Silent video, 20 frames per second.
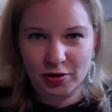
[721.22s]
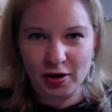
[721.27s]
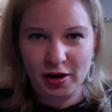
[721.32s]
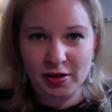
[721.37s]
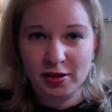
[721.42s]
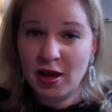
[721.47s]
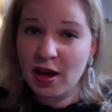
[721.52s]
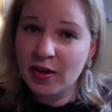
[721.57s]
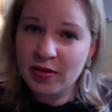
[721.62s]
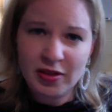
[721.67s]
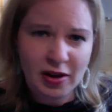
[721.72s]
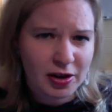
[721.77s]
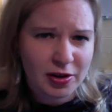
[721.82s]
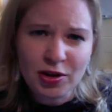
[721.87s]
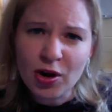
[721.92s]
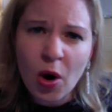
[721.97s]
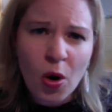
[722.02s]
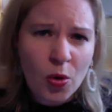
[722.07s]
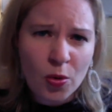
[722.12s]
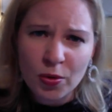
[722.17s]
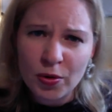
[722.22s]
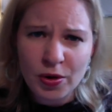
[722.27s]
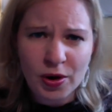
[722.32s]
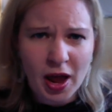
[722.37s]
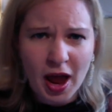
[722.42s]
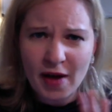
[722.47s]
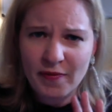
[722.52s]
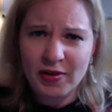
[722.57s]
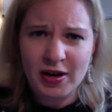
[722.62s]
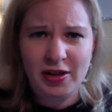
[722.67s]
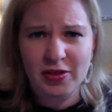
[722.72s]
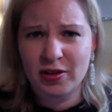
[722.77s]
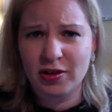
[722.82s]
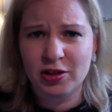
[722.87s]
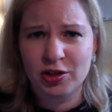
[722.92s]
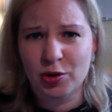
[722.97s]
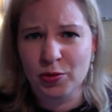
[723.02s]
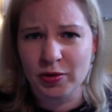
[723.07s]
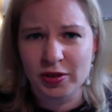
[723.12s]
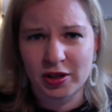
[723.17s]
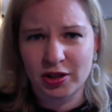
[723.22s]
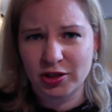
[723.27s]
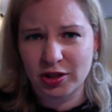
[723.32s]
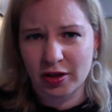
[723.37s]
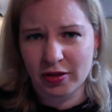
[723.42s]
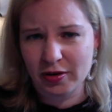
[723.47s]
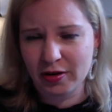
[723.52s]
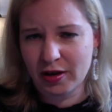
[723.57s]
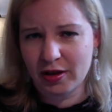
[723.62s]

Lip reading: grades. They don't have anything to do with each other.